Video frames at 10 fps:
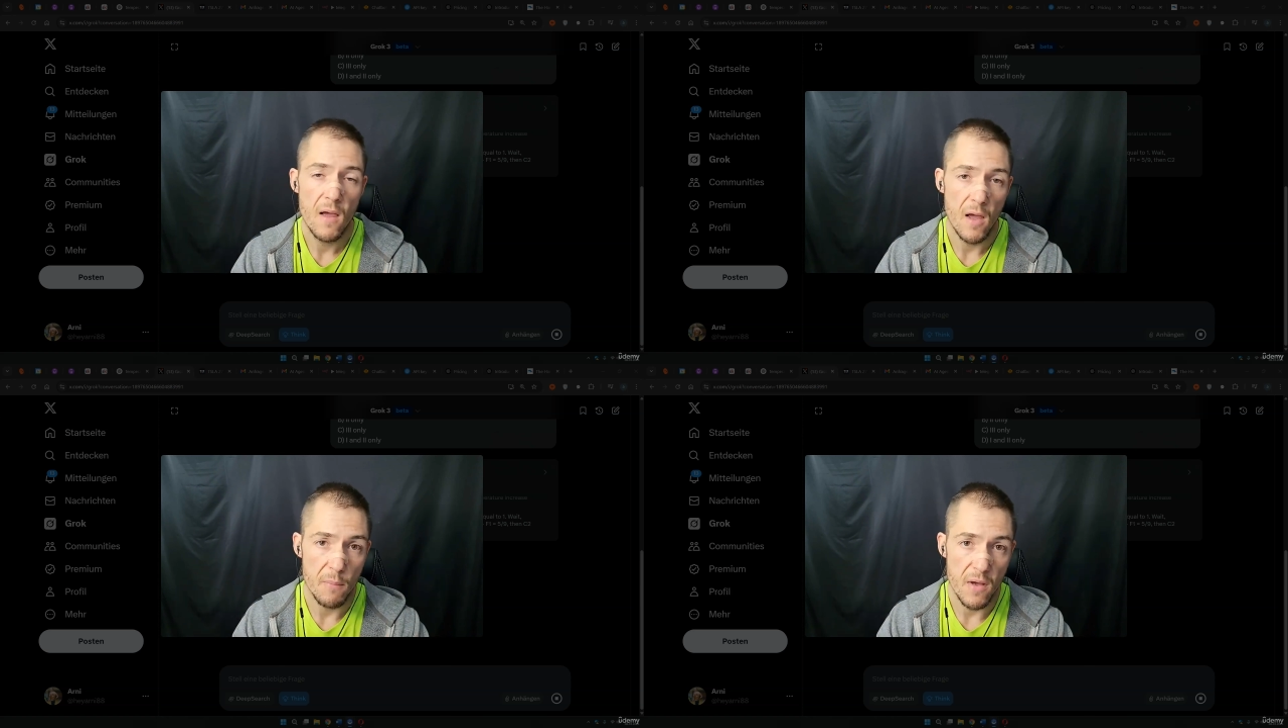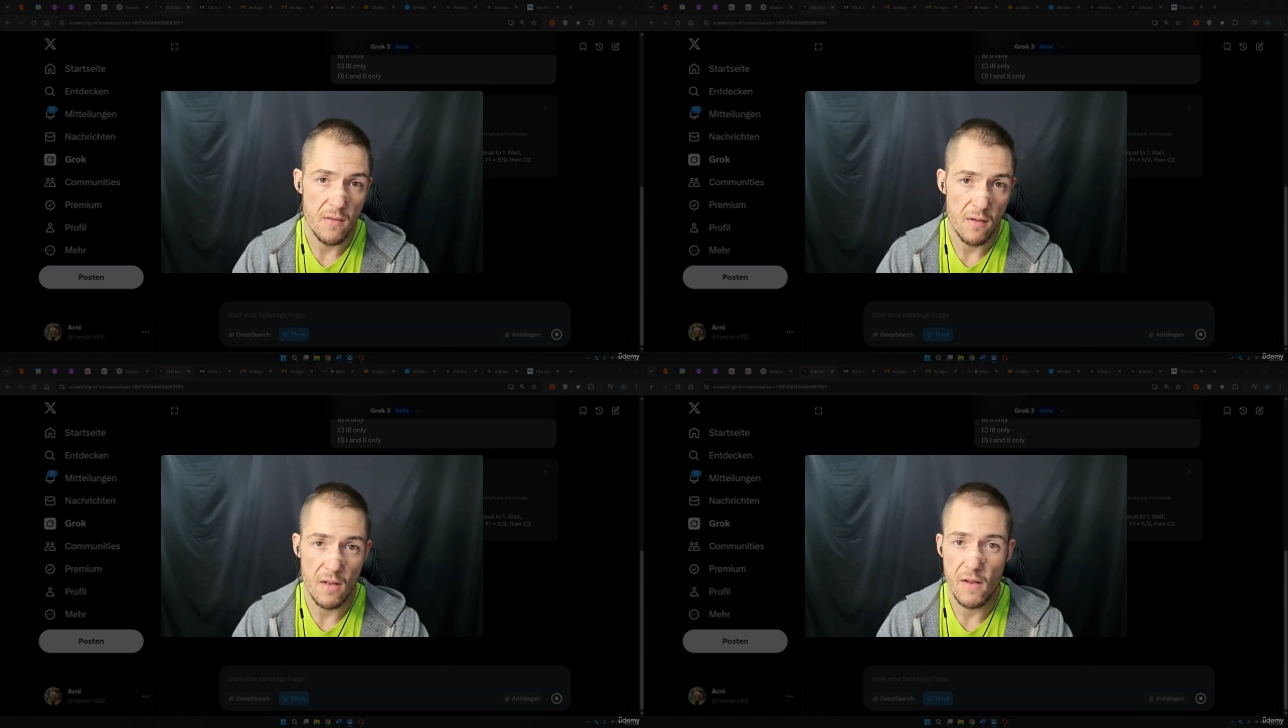and
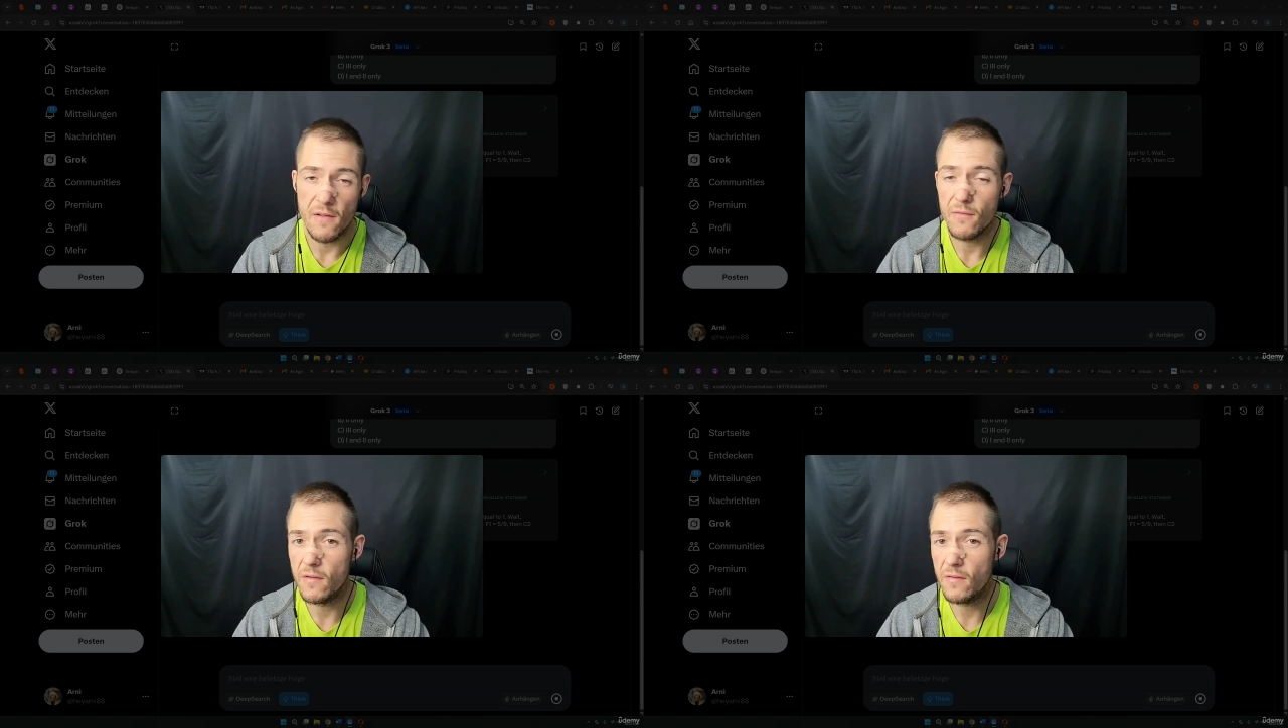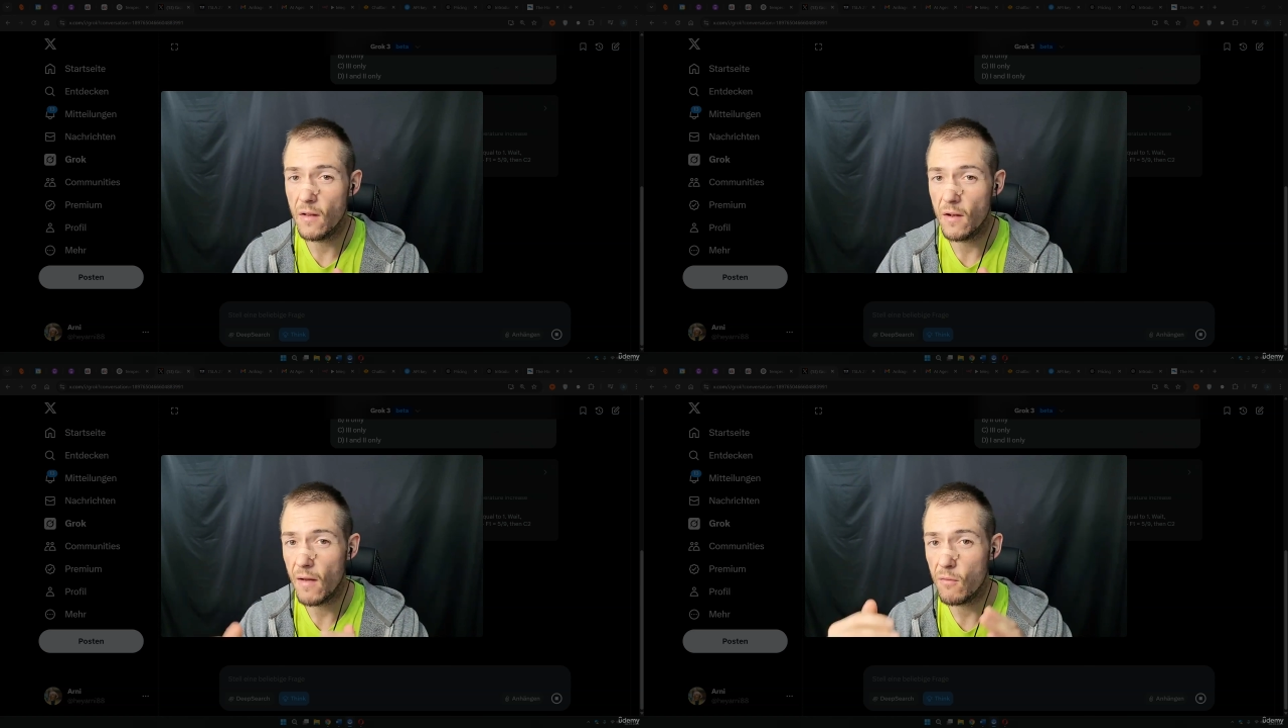basically
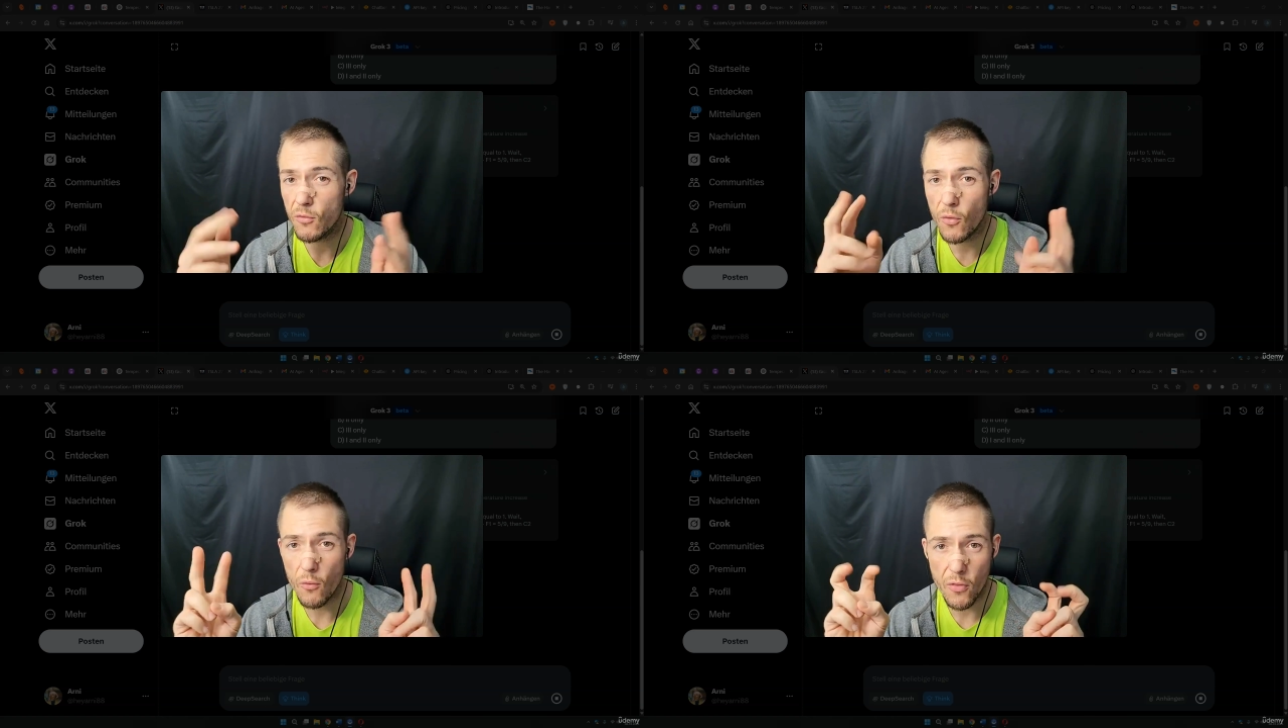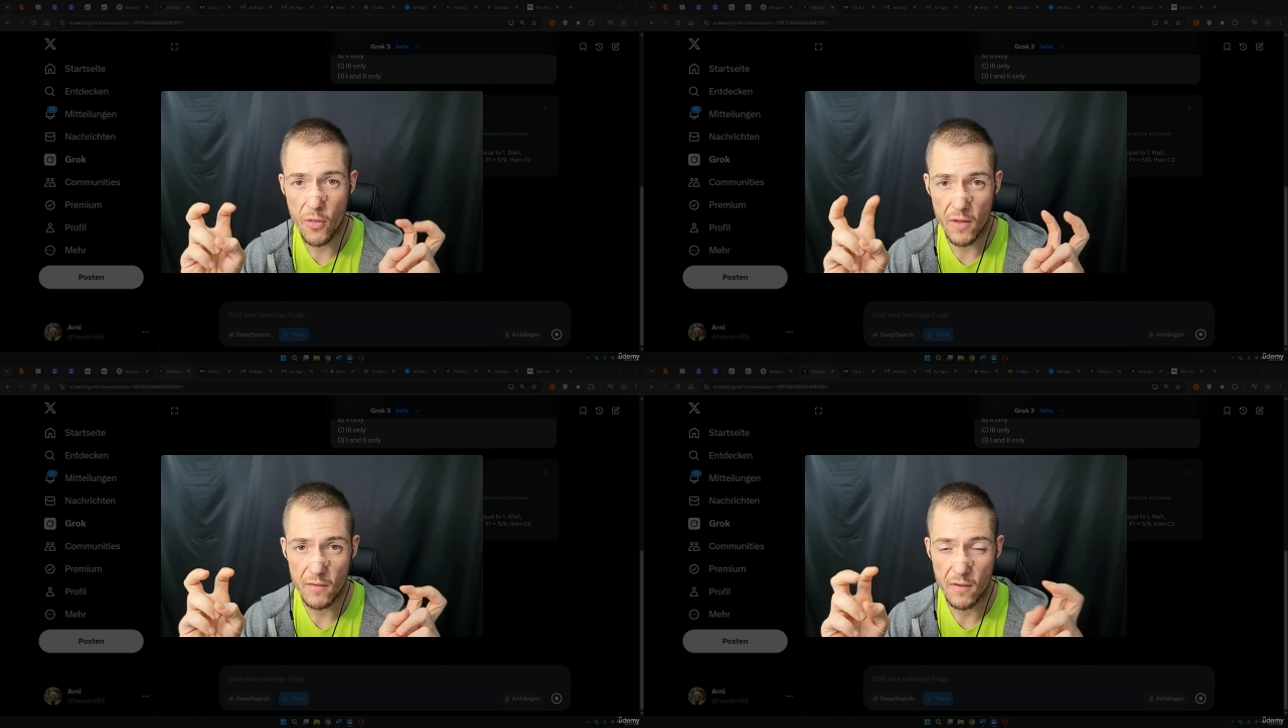this level 2
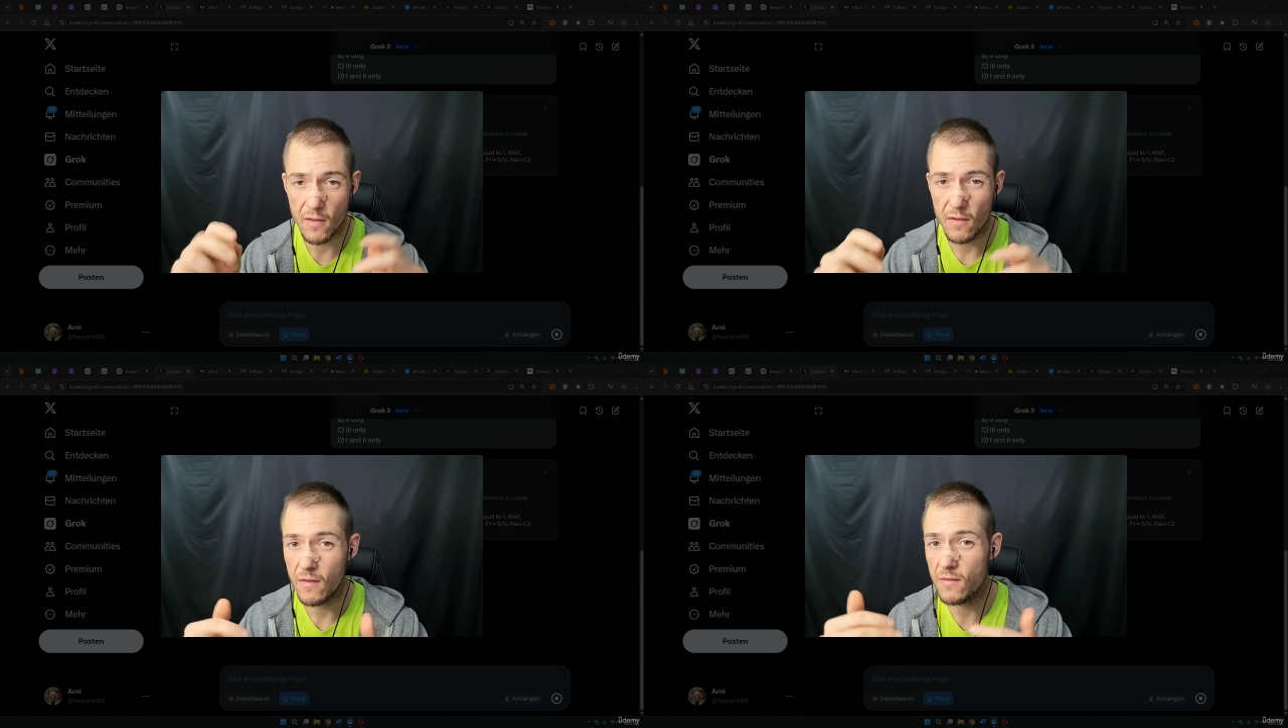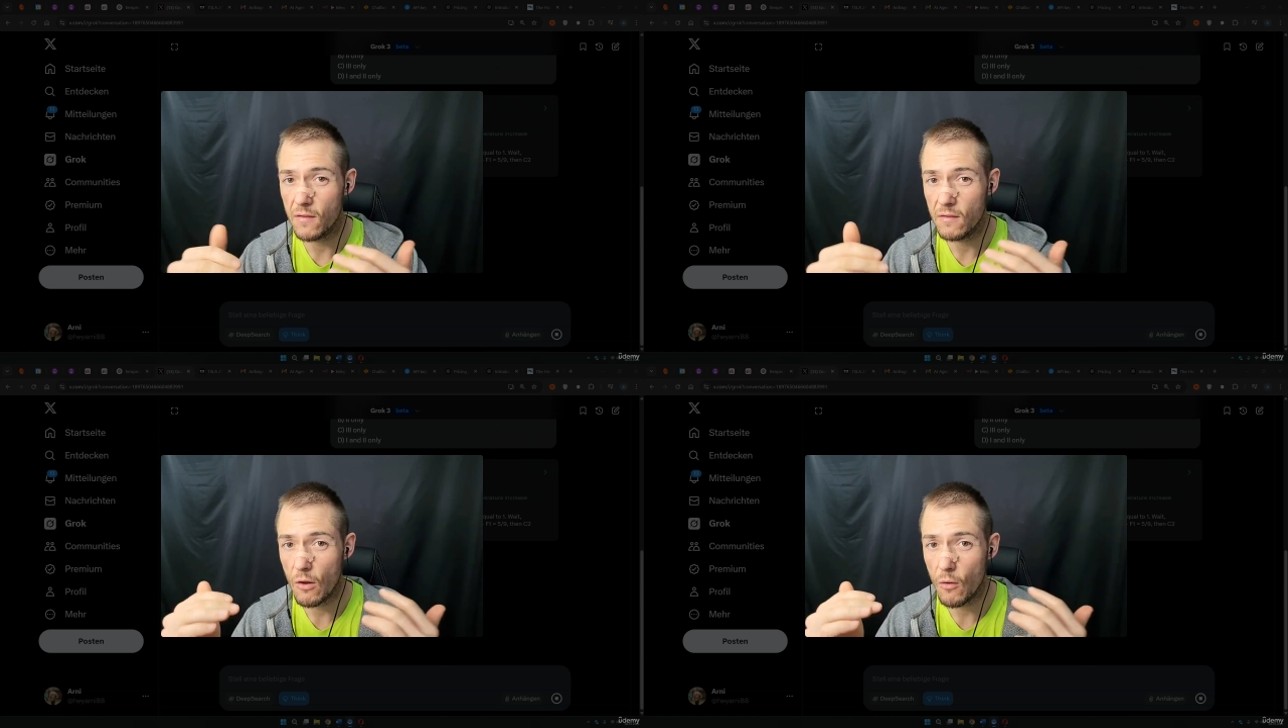thinking is
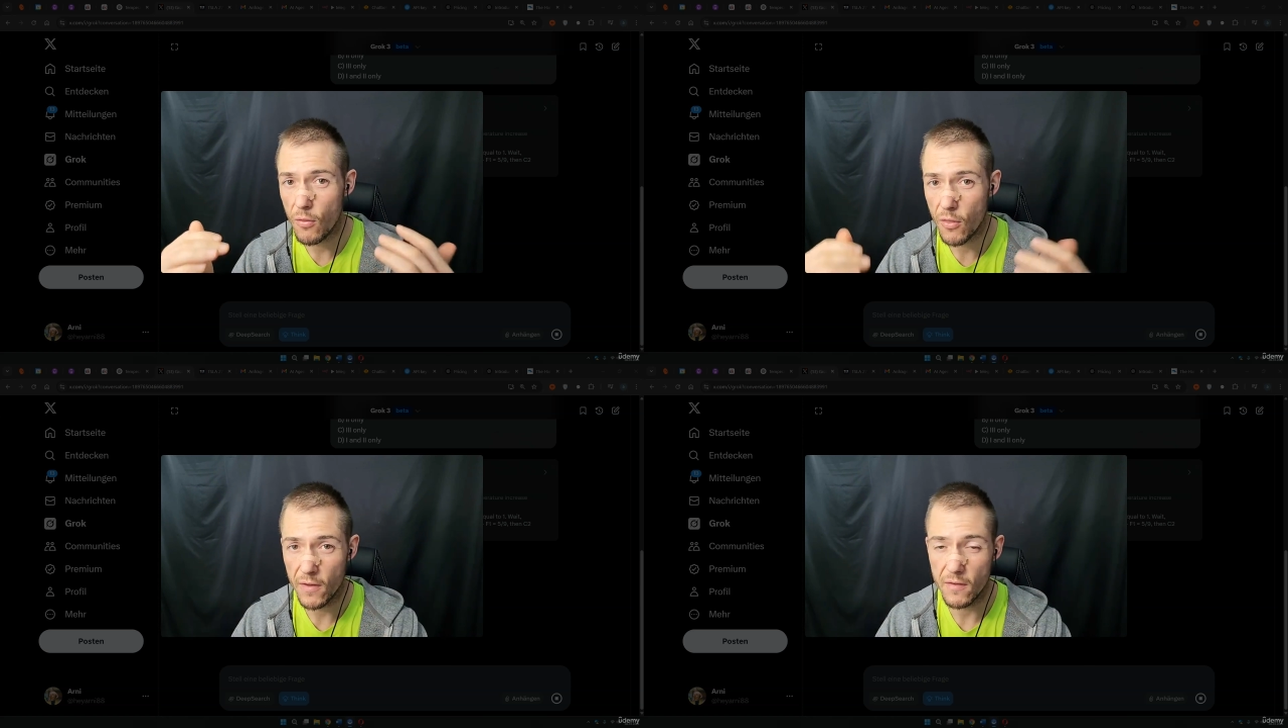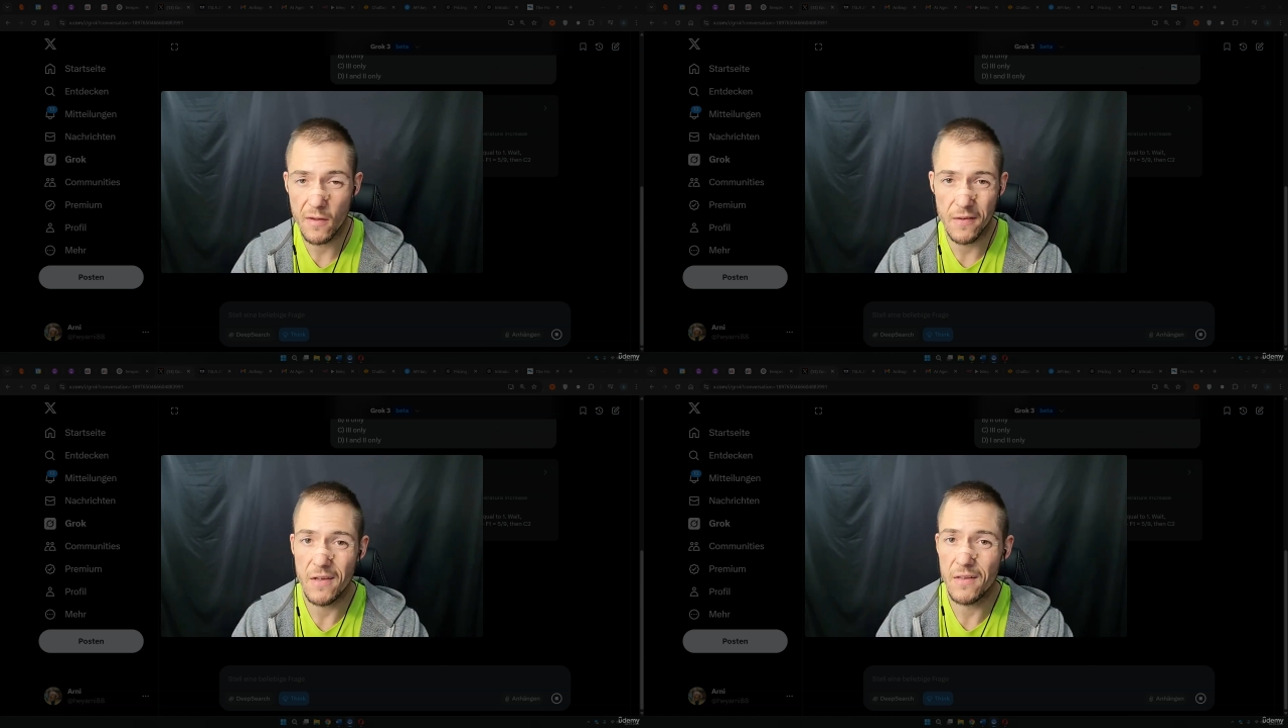the slow thinking,